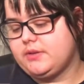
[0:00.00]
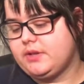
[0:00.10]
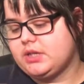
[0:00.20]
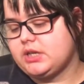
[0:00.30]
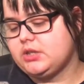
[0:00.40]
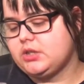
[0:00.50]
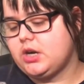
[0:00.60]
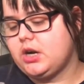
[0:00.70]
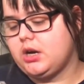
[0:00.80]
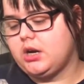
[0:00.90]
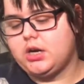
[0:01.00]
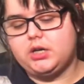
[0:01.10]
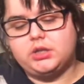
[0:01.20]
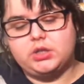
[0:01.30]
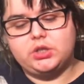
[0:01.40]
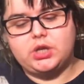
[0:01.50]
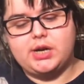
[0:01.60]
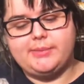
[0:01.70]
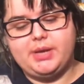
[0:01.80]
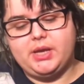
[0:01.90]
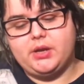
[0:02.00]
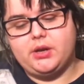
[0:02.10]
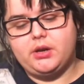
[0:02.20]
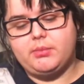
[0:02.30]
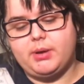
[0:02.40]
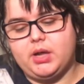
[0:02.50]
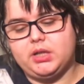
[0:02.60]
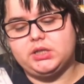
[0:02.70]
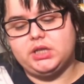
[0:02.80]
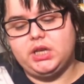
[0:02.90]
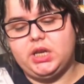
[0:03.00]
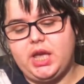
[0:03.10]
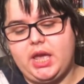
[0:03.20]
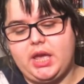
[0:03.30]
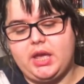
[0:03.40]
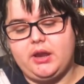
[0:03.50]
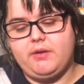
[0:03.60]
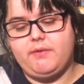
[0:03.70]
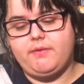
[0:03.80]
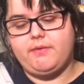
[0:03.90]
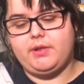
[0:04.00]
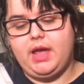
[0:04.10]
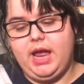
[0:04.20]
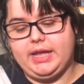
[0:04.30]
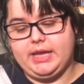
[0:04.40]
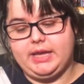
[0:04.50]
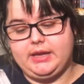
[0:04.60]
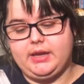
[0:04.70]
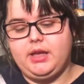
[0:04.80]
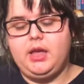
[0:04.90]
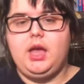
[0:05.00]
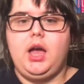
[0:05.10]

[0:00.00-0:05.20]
Defense Against the Dark Arts, Astronomy, Herbology, and Flying.